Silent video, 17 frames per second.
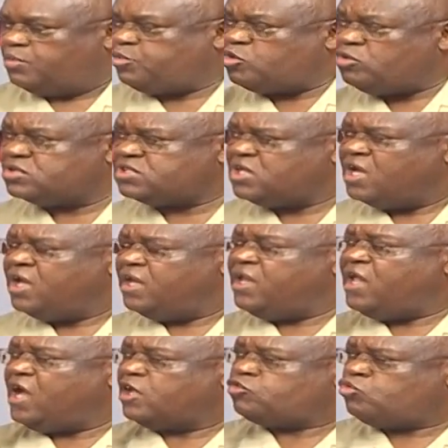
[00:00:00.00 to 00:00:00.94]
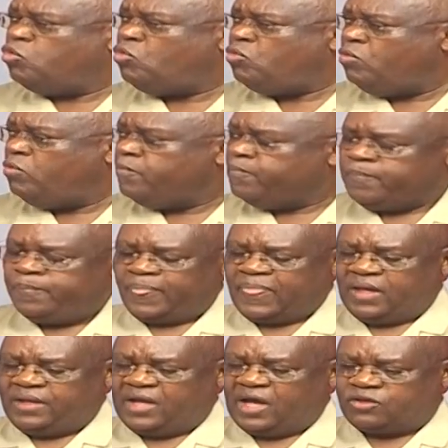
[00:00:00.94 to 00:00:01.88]
Because mm. there are two
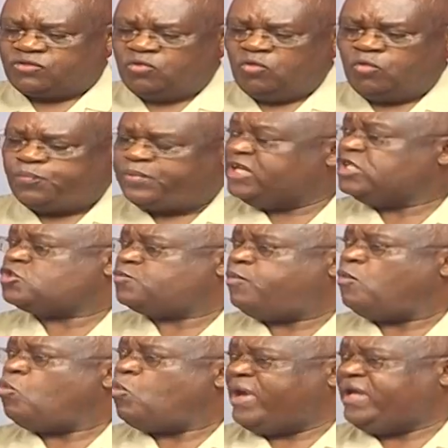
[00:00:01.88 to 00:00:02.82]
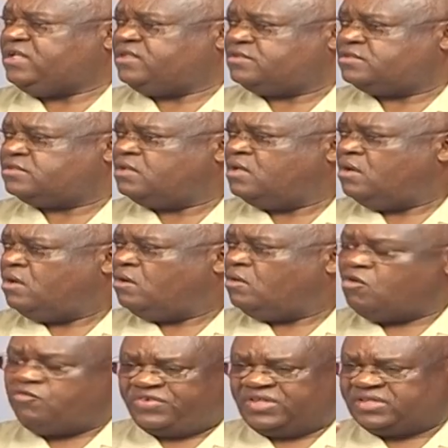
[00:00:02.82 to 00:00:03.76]
there are two principal ways
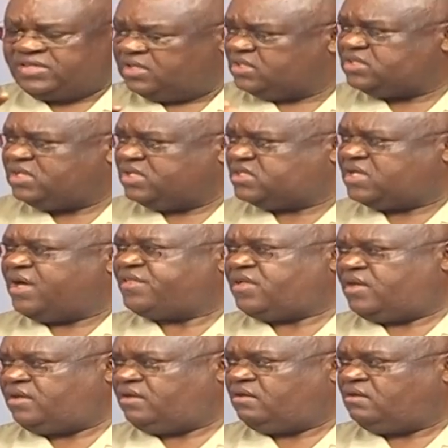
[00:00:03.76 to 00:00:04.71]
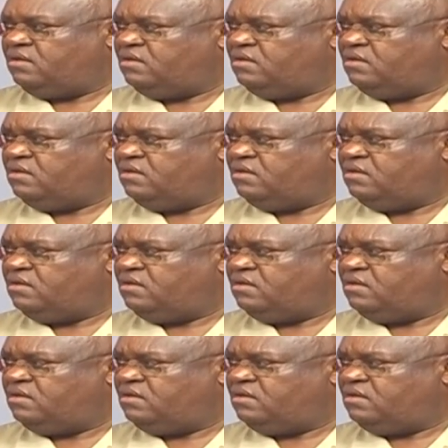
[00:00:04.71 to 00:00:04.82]
of intelligence gathering.